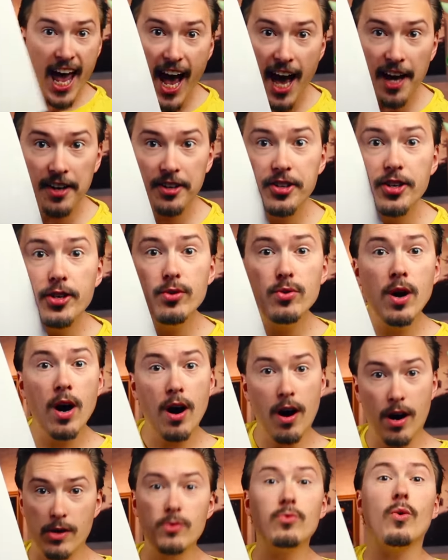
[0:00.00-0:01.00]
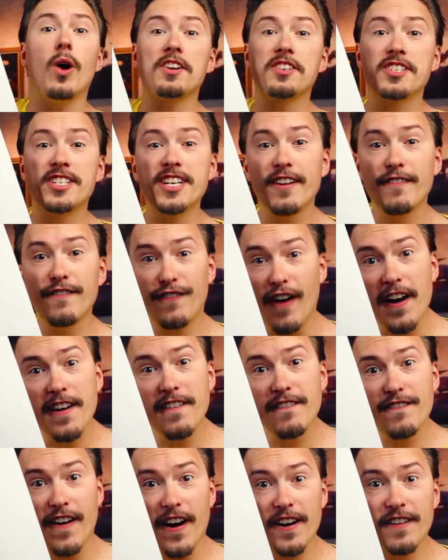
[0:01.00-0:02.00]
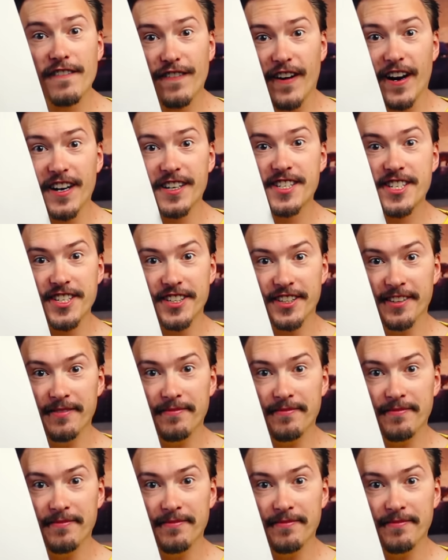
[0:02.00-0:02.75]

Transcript: and you are watching FunFunFunction.